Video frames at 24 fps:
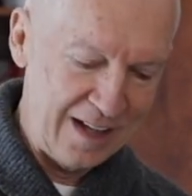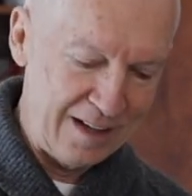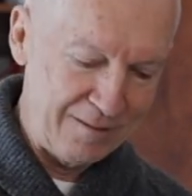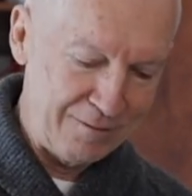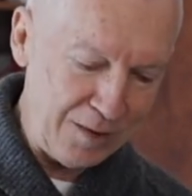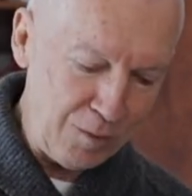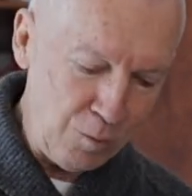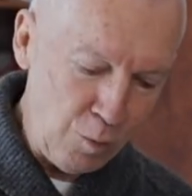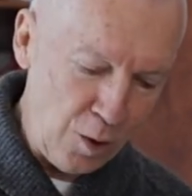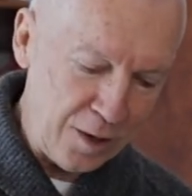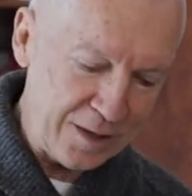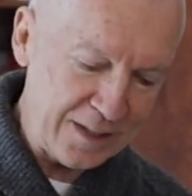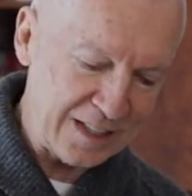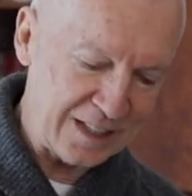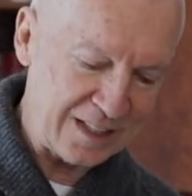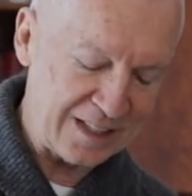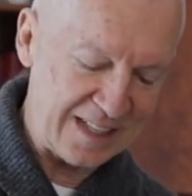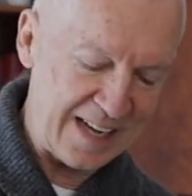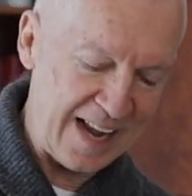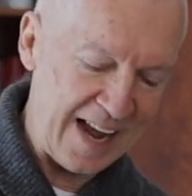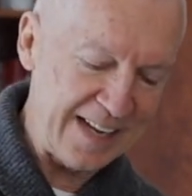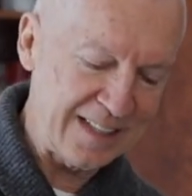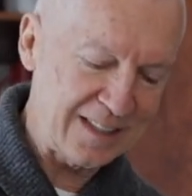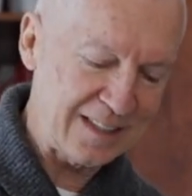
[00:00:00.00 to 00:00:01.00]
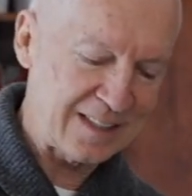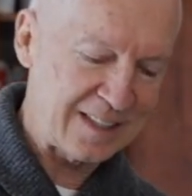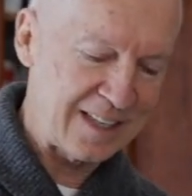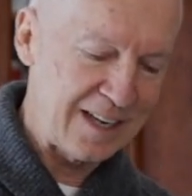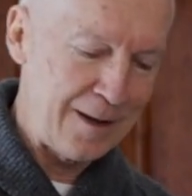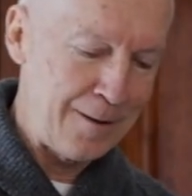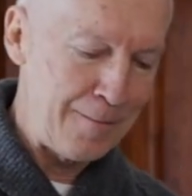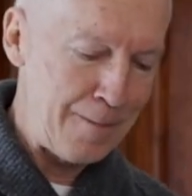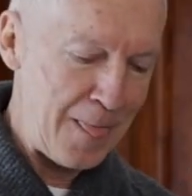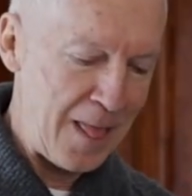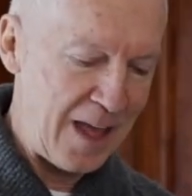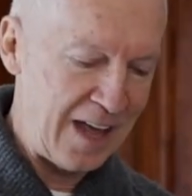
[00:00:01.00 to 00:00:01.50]
we were in the States
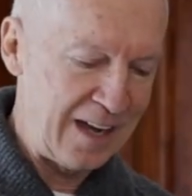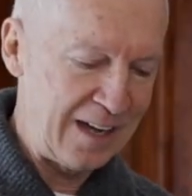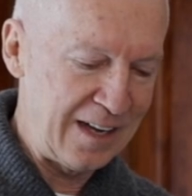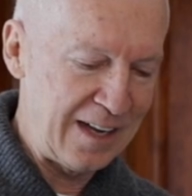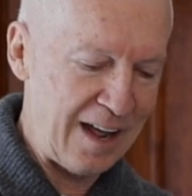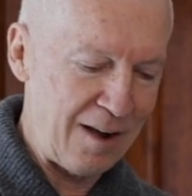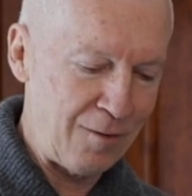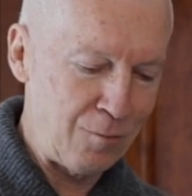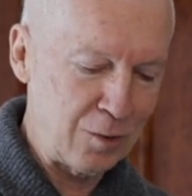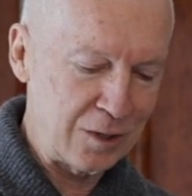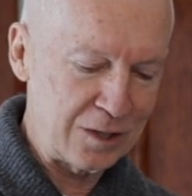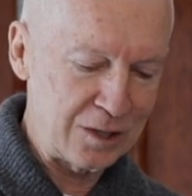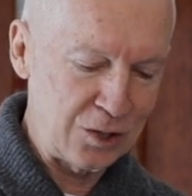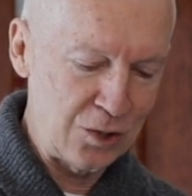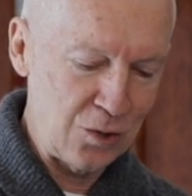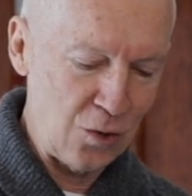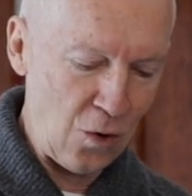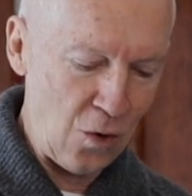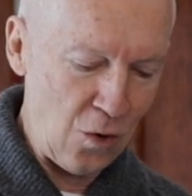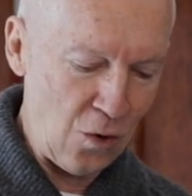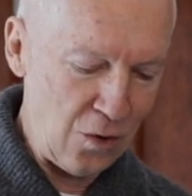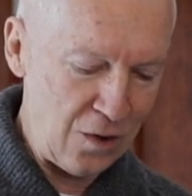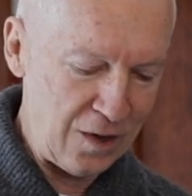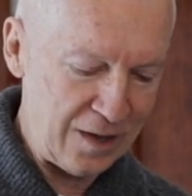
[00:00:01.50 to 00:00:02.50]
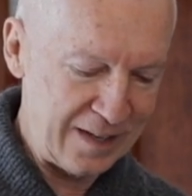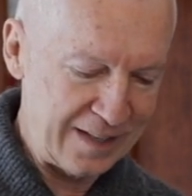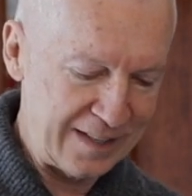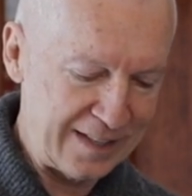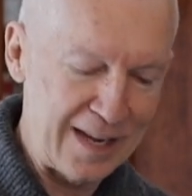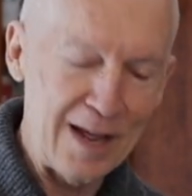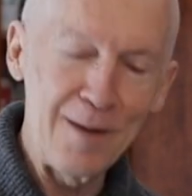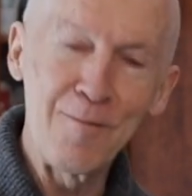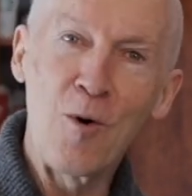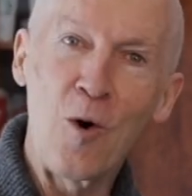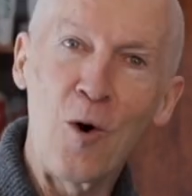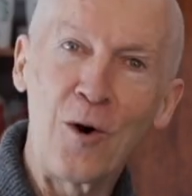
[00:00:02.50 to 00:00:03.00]
and there was no
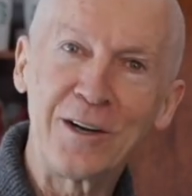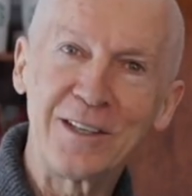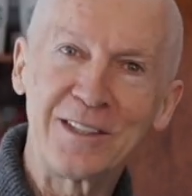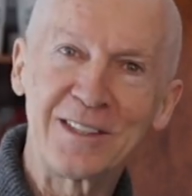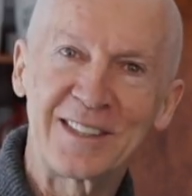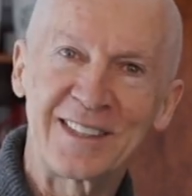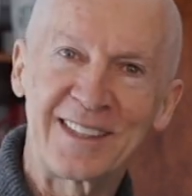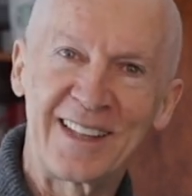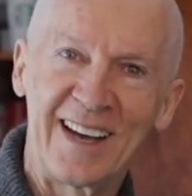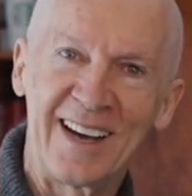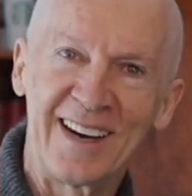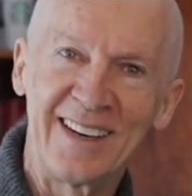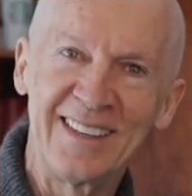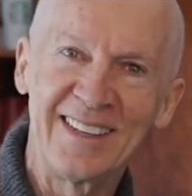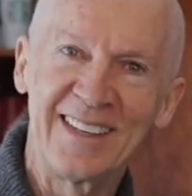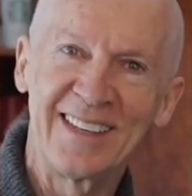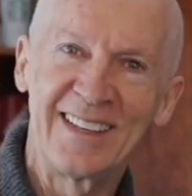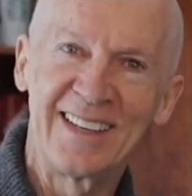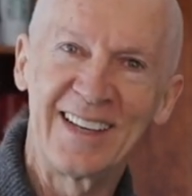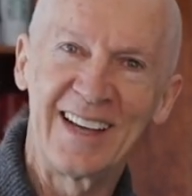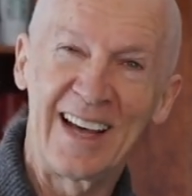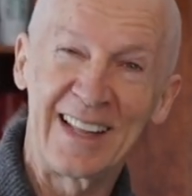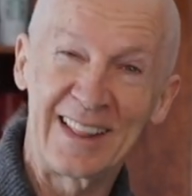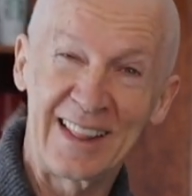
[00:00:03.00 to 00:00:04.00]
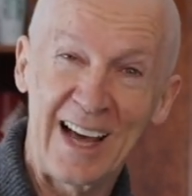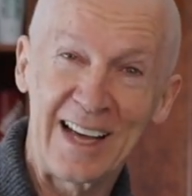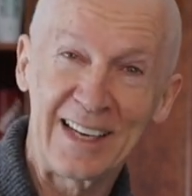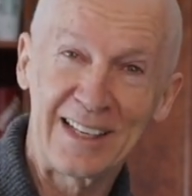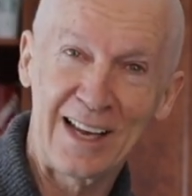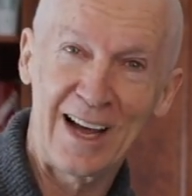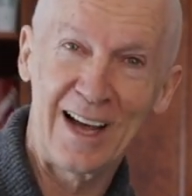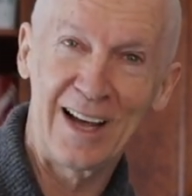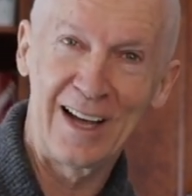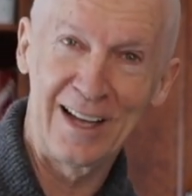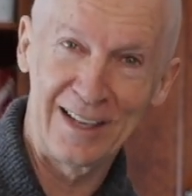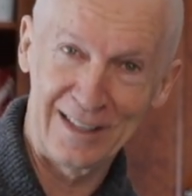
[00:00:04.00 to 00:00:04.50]
Tim Hortons there at
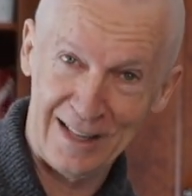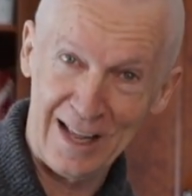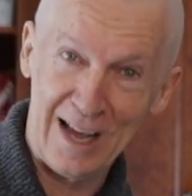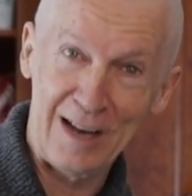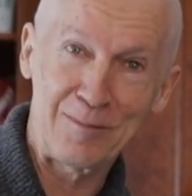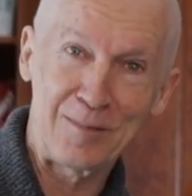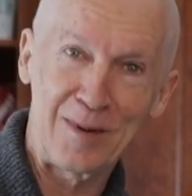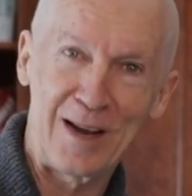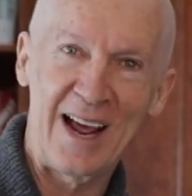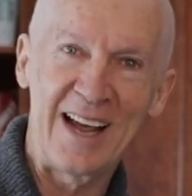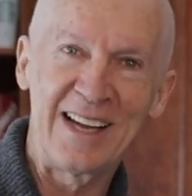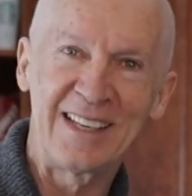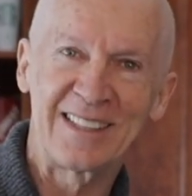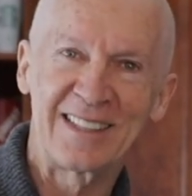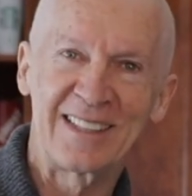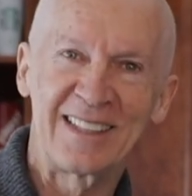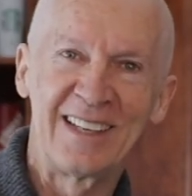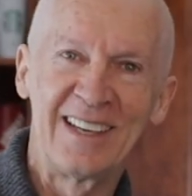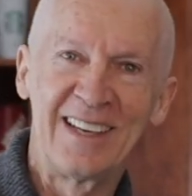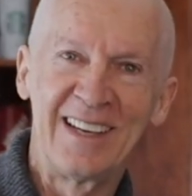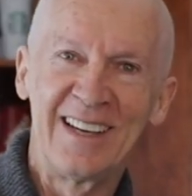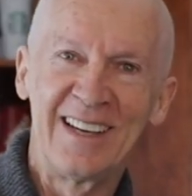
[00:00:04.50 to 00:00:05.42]
that place.